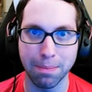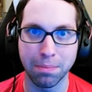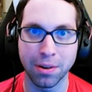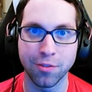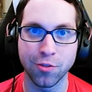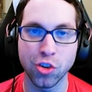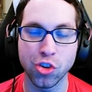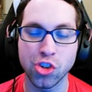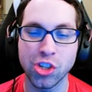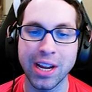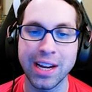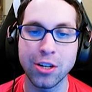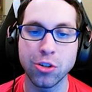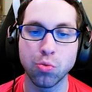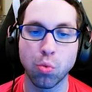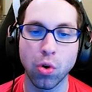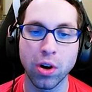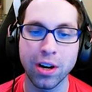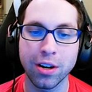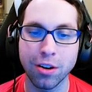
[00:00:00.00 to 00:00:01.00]
But if you change
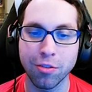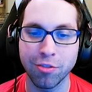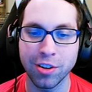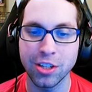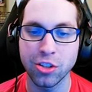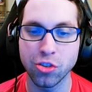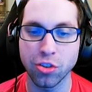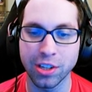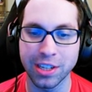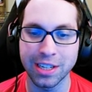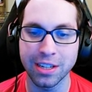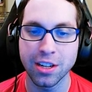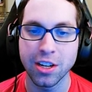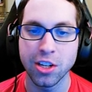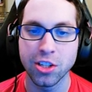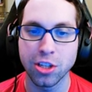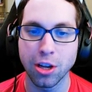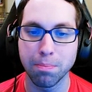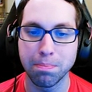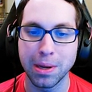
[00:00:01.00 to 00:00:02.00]
one individually,
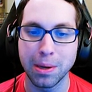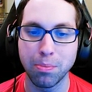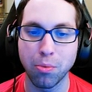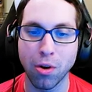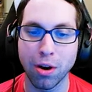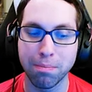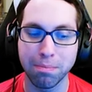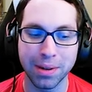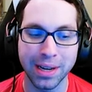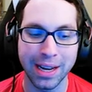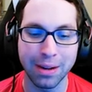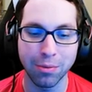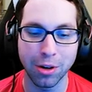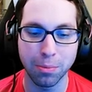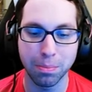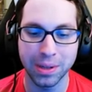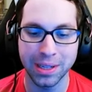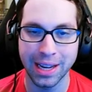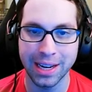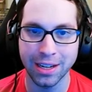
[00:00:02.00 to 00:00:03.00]
some people have been able to
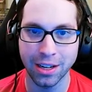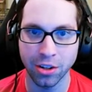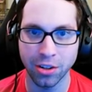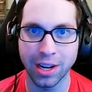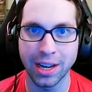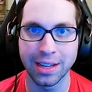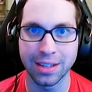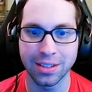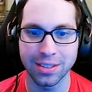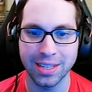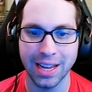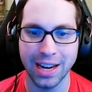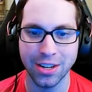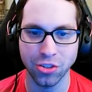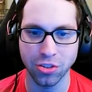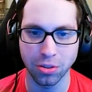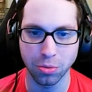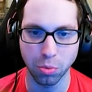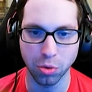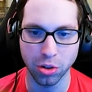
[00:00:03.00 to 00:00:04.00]
be like, okay, this
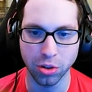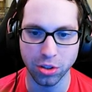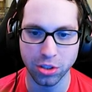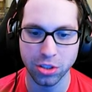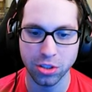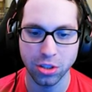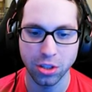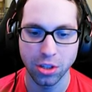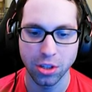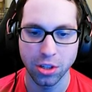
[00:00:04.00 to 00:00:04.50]
actually works.